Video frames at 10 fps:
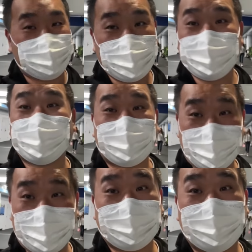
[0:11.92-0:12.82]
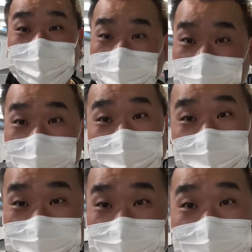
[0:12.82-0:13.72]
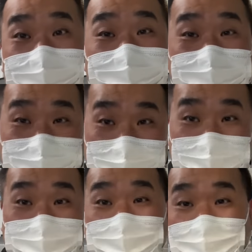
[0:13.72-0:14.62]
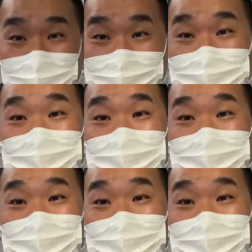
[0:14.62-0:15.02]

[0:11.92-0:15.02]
in Chicago O'Hare right now, going to fly on a